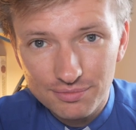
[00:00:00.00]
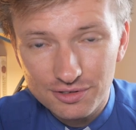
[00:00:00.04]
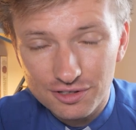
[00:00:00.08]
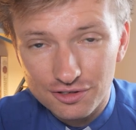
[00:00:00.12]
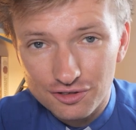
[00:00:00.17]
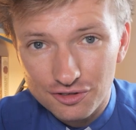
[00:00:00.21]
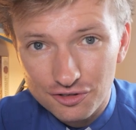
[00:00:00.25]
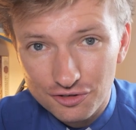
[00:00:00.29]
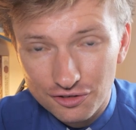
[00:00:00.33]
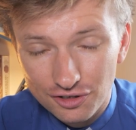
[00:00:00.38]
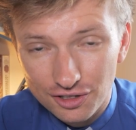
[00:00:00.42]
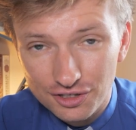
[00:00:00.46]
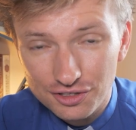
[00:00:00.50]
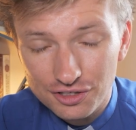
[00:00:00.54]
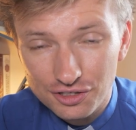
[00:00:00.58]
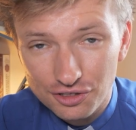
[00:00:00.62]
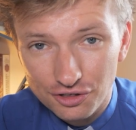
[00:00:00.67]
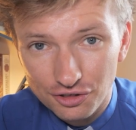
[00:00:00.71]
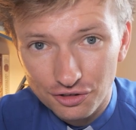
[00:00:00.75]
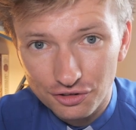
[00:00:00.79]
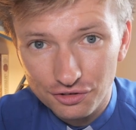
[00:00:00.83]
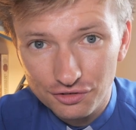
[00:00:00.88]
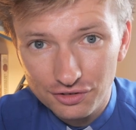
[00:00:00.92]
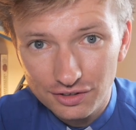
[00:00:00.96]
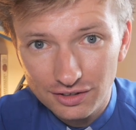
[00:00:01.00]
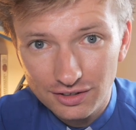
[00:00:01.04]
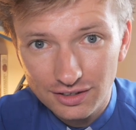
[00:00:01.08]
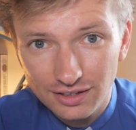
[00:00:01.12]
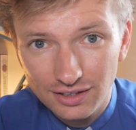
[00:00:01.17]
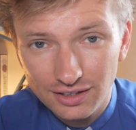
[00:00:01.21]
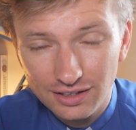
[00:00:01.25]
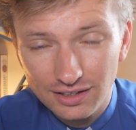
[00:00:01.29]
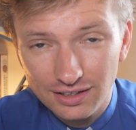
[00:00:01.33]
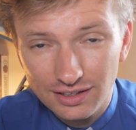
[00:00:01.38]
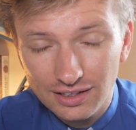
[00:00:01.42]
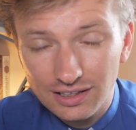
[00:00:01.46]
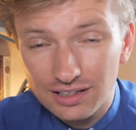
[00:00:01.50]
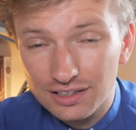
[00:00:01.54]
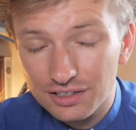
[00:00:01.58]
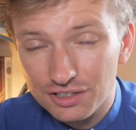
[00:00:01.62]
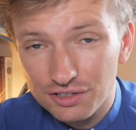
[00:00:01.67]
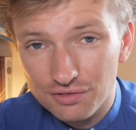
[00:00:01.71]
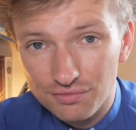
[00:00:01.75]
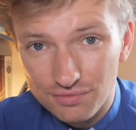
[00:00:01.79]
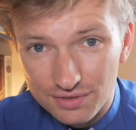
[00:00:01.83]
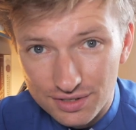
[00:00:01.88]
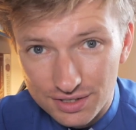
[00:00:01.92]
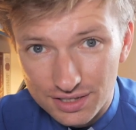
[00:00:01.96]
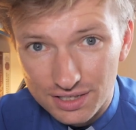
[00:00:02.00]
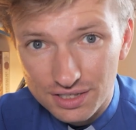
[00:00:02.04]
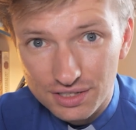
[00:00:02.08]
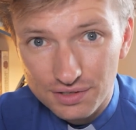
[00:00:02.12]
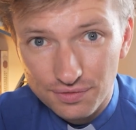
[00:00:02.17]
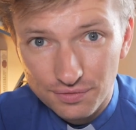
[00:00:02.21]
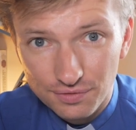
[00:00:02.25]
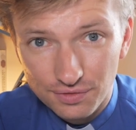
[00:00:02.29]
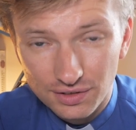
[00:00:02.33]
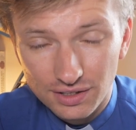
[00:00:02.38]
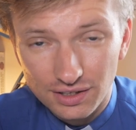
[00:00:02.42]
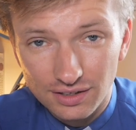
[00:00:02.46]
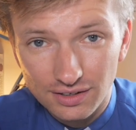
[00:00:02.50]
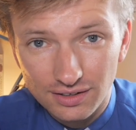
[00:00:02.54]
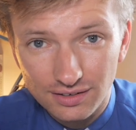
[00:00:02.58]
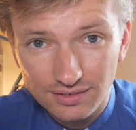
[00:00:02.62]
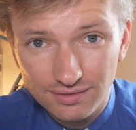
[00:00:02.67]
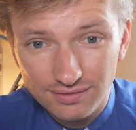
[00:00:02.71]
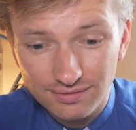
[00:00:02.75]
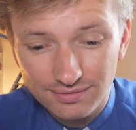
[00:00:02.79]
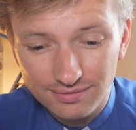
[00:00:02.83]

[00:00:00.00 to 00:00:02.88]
to trust God and to resist fear.